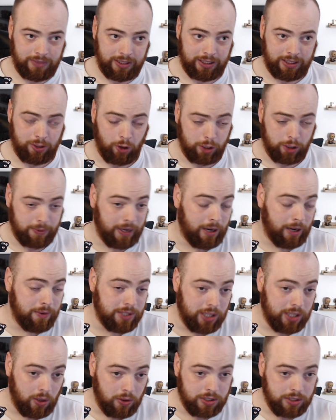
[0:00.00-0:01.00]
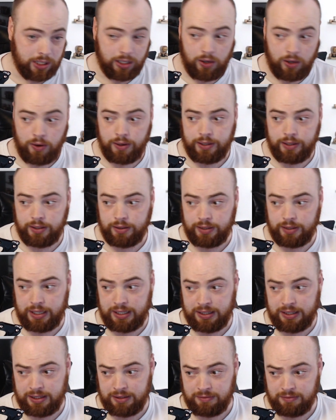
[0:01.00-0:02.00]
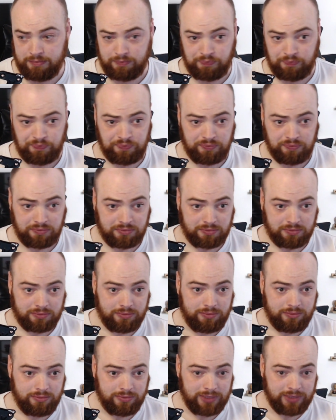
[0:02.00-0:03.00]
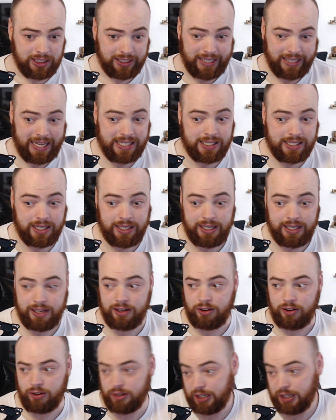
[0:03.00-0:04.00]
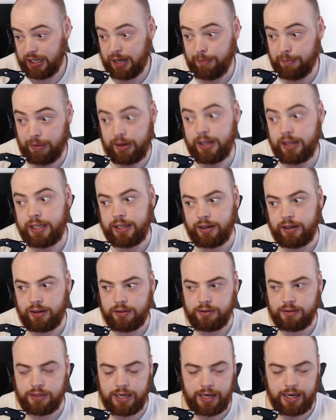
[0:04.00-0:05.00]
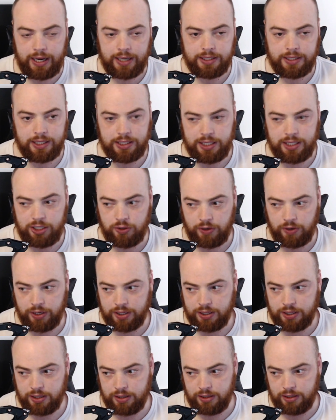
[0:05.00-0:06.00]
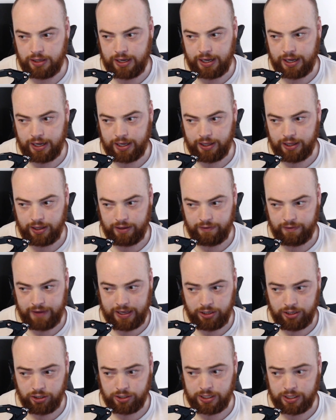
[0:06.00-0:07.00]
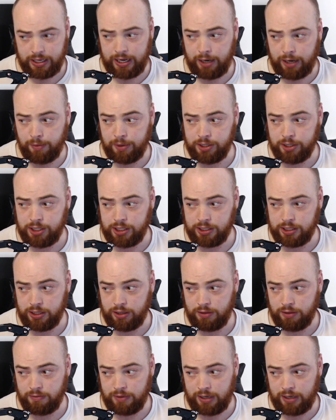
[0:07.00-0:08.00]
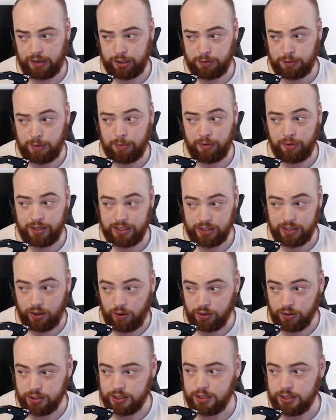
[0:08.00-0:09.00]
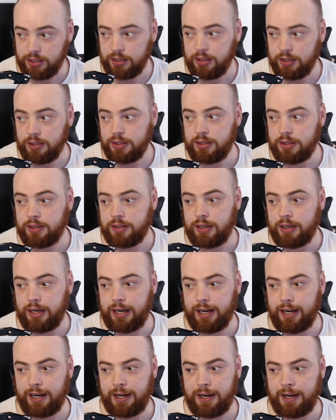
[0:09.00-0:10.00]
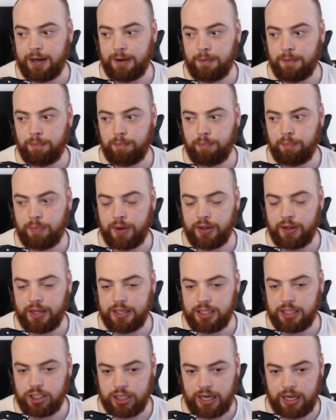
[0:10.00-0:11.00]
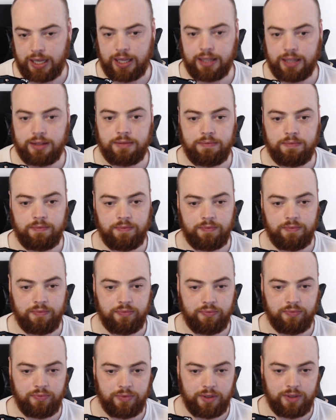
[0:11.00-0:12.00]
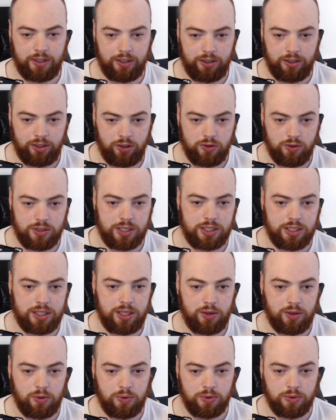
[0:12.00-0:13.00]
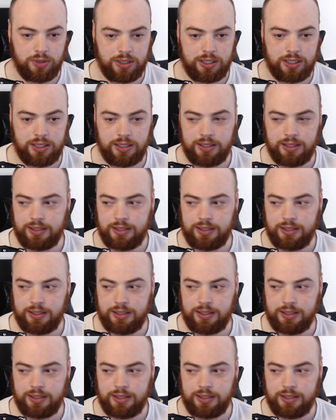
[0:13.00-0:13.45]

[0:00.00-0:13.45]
talks about how he's lost a lot in less than a year, or in about a year, since he joined the Avengers, and how much people he's lost. But then T'Challa uses the old,